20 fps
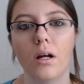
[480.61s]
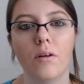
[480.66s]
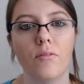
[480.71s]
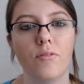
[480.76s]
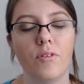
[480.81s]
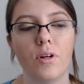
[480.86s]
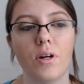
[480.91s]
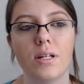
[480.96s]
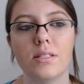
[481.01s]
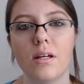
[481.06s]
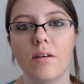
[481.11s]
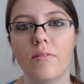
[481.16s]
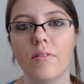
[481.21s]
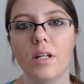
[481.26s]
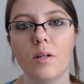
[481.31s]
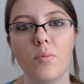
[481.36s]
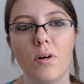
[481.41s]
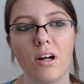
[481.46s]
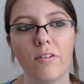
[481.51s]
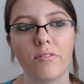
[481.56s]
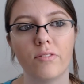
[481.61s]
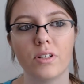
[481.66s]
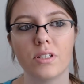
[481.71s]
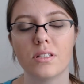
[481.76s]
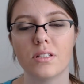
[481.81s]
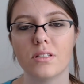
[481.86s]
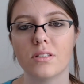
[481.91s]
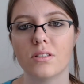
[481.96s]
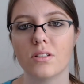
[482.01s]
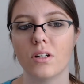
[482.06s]
If you guys have any
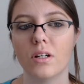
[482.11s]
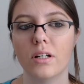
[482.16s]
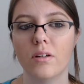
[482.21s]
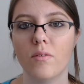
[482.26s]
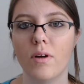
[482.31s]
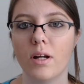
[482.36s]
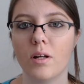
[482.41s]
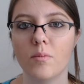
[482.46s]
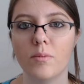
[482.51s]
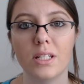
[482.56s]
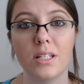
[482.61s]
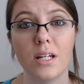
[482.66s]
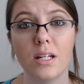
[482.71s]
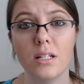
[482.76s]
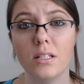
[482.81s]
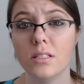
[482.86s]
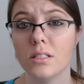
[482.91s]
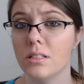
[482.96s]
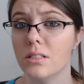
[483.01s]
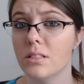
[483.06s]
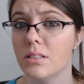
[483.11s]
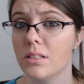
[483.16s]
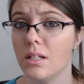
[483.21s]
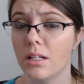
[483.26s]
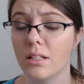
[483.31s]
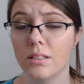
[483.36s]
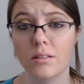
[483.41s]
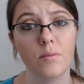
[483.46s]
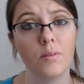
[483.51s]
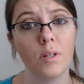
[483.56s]
preferences or any recommendations,
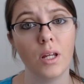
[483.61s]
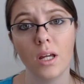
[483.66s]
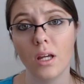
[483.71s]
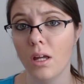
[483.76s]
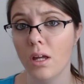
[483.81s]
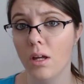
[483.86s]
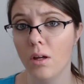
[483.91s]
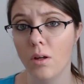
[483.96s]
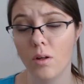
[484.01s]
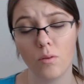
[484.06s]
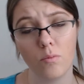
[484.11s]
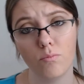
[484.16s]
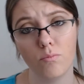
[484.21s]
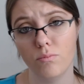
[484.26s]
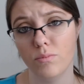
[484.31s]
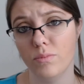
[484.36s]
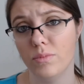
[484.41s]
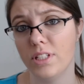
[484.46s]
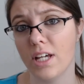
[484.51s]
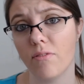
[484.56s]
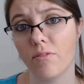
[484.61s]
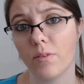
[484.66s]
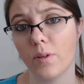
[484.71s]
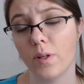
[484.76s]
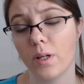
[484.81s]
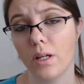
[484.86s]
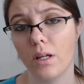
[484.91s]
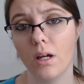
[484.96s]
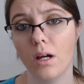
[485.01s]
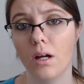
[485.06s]
I'd
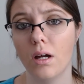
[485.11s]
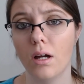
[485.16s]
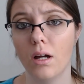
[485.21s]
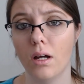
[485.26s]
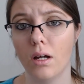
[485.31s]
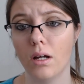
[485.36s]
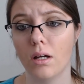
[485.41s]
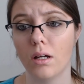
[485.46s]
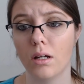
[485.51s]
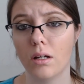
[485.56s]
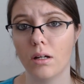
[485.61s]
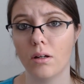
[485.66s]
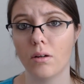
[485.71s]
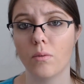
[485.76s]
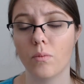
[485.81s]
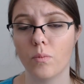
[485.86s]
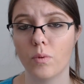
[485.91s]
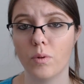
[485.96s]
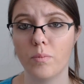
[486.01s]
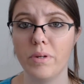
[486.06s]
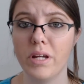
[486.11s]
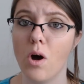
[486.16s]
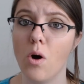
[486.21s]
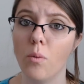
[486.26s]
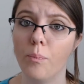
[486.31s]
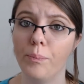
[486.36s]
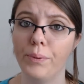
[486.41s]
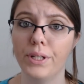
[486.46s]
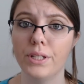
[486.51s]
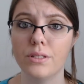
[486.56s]
definitely would be
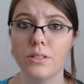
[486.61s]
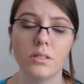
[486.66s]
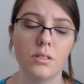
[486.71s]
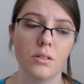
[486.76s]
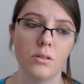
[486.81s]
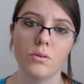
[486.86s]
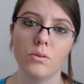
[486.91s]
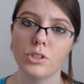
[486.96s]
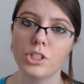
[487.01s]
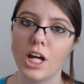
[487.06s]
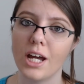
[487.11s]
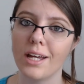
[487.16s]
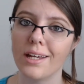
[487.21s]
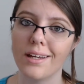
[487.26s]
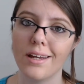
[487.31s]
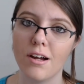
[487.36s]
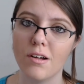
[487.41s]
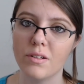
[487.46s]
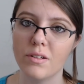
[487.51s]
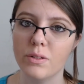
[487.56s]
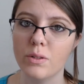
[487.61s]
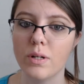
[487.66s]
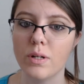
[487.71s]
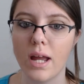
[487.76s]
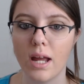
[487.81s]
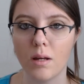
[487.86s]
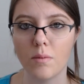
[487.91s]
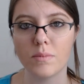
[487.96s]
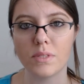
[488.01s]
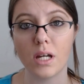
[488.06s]
open to checking out new
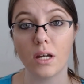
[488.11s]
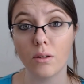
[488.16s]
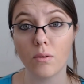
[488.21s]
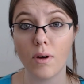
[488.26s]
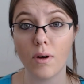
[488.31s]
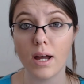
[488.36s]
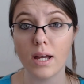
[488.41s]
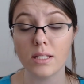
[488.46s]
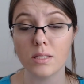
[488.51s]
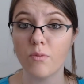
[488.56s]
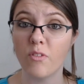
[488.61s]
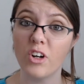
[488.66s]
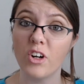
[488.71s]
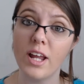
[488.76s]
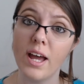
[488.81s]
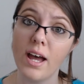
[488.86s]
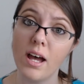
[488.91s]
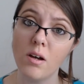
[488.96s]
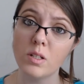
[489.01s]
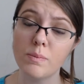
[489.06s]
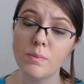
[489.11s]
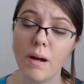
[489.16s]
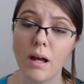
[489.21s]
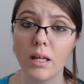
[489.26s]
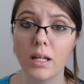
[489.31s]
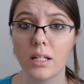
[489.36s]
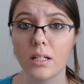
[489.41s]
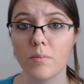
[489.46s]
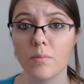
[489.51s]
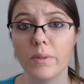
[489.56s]
games. Otherwise, for now, it's
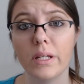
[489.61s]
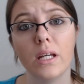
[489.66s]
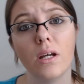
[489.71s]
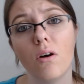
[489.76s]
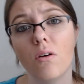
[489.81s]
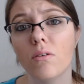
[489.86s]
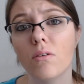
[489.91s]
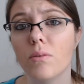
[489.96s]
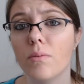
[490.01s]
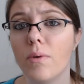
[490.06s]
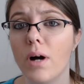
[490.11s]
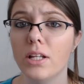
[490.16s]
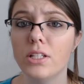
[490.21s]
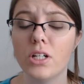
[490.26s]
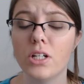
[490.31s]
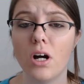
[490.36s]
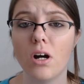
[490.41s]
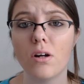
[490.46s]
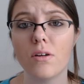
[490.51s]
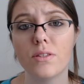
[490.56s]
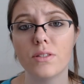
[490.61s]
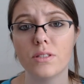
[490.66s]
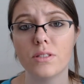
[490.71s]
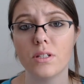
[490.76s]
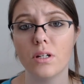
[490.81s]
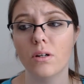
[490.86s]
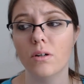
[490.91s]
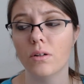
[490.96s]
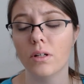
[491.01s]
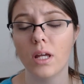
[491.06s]
probably going to be Overwatch,
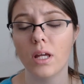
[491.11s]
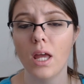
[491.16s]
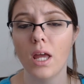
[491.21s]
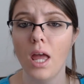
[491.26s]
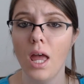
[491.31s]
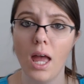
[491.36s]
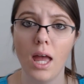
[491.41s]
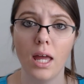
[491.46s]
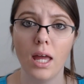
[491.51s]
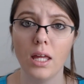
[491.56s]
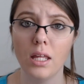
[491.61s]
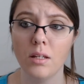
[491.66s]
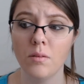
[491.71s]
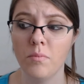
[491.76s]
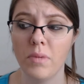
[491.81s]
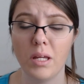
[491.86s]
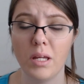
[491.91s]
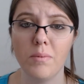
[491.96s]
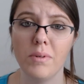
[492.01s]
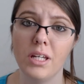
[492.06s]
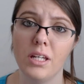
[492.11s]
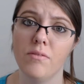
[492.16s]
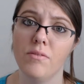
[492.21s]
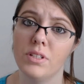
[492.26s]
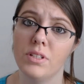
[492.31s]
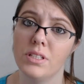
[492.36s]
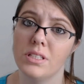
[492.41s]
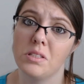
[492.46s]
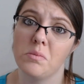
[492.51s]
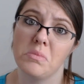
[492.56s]
Hearthstone, and maybe
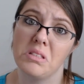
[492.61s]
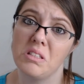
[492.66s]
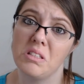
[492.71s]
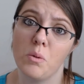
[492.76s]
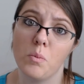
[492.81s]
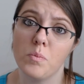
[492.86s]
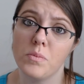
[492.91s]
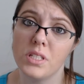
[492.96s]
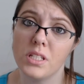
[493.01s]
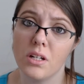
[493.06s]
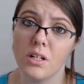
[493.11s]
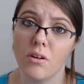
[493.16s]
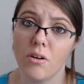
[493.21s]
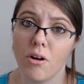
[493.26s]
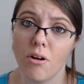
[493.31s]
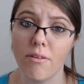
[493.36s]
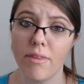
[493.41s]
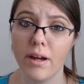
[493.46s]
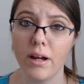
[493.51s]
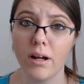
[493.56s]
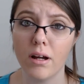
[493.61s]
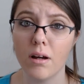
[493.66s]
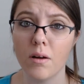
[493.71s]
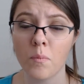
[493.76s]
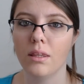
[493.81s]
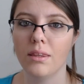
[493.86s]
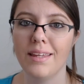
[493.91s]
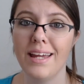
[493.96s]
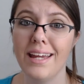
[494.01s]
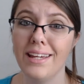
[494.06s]
even some Sims here or there.
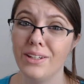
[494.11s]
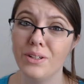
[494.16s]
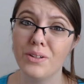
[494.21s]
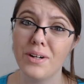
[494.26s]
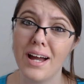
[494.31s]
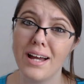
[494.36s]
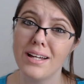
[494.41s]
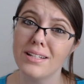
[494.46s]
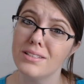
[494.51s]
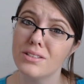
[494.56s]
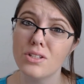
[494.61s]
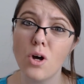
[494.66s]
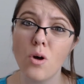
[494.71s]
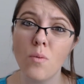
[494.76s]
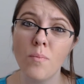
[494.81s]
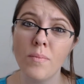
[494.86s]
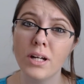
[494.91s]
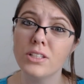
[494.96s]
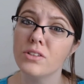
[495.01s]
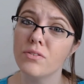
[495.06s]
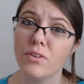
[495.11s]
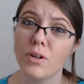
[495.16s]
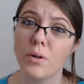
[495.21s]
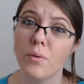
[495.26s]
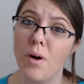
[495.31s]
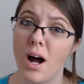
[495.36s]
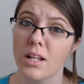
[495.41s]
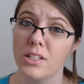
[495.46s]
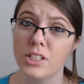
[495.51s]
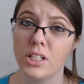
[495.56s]
Thank you guys so much for
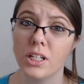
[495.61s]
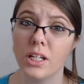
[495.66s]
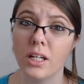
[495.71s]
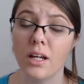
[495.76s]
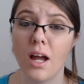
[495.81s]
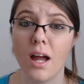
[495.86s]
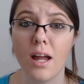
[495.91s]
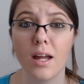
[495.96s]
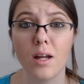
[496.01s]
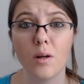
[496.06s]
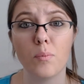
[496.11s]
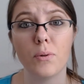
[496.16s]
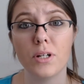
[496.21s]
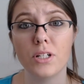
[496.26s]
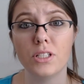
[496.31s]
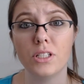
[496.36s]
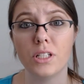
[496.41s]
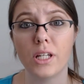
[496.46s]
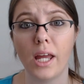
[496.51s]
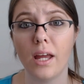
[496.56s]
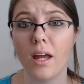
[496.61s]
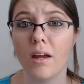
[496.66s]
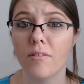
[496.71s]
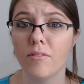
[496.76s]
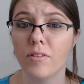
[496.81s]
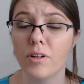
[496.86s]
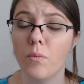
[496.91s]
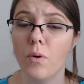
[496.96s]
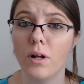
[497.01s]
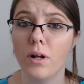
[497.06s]
watching. I appreciate
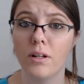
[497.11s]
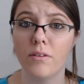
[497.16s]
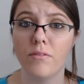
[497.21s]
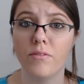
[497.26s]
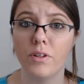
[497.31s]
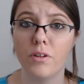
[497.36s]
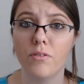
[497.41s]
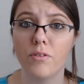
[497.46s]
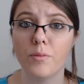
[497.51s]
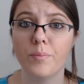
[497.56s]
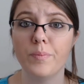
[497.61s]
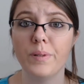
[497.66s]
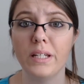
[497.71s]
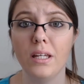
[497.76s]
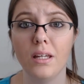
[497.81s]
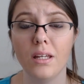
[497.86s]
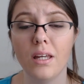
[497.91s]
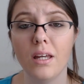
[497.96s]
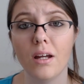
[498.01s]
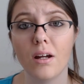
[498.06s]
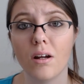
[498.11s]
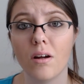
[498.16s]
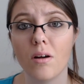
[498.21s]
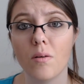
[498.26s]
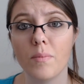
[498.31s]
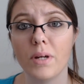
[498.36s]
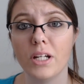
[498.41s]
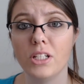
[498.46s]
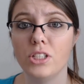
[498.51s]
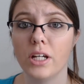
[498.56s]
every one of you for being here
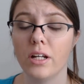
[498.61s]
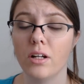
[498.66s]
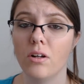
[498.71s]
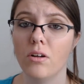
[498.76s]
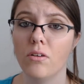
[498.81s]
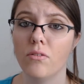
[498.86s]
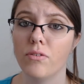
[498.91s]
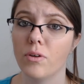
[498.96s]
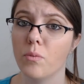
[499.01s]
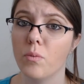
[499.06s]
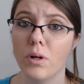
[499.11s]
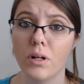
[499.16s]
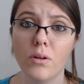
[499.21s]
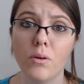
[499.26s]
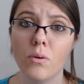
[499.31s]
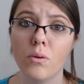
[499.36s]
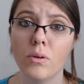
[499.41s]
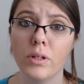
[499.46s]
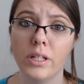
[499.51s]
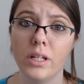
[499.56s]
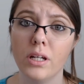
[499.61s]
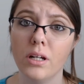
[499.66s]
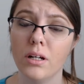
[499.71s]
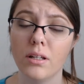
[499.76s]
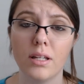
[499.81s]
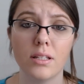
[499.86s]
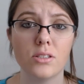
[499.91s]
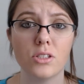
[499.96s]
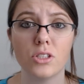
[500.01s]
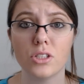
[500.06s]
on my channel for 1 whole year.
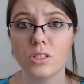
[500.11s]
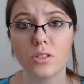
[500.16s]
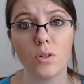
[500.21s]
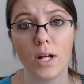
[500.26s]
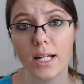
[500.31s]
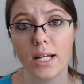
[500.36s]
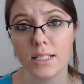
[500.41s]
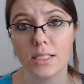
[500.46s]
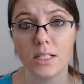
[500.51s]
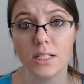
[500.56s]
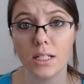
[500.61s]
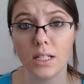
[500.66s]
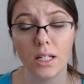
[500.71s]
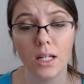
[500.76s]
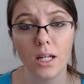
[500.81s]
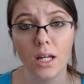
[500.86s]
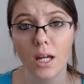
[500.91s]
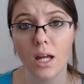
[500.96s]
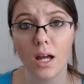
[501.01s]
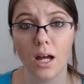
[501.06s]
That's just crazy.